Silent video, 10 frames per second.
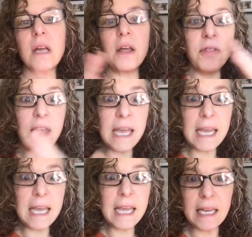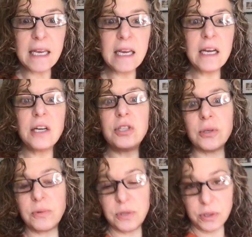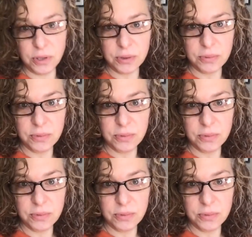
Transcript: They don't know you.